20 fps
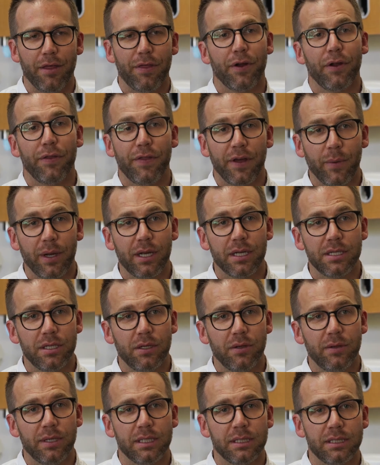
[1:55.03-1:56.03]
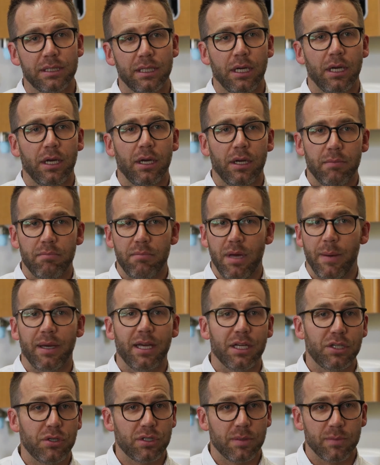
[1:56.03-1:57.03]
third thing we could do is maybe
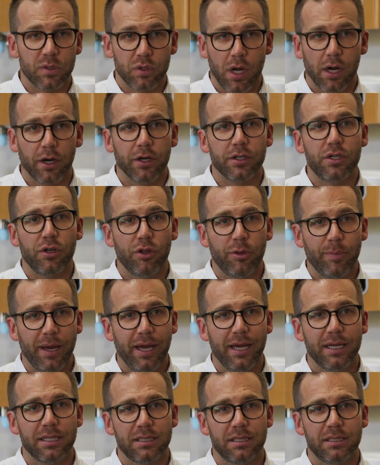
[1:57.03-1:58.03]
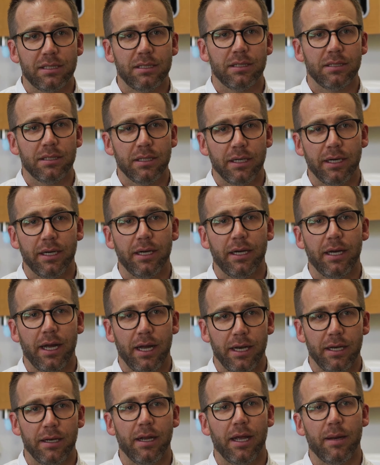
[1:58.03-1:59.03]
get you some stronger toothpaste
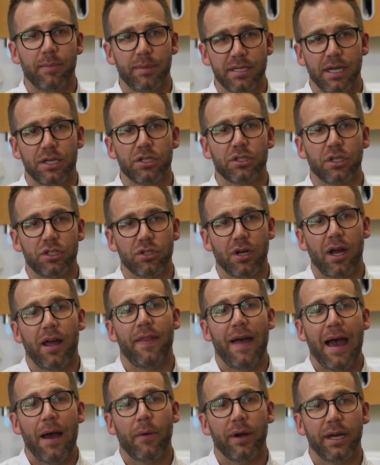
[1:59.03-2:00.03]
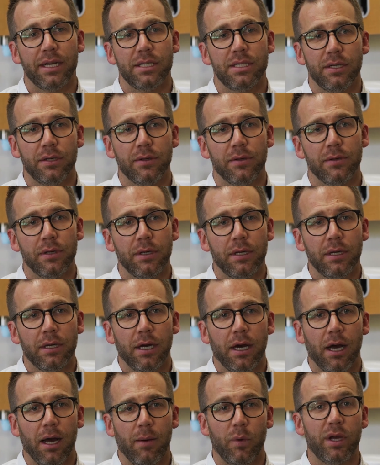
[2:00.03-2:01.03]
and potentially try that way too.
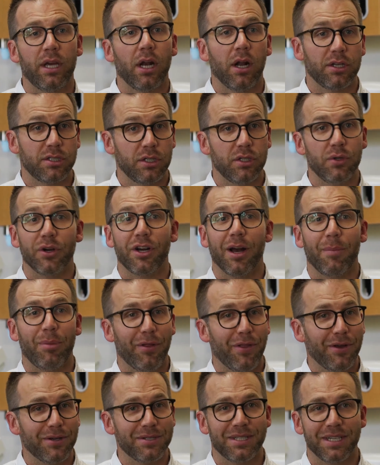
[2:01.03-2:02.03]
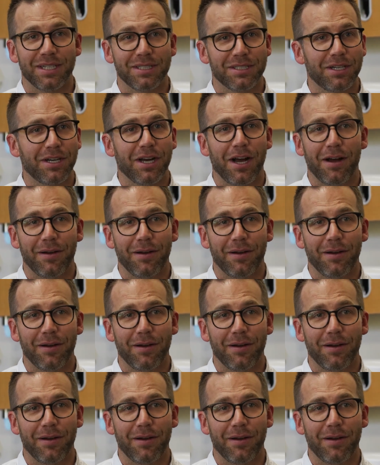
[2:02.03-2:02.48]
We could also do a couple of those things in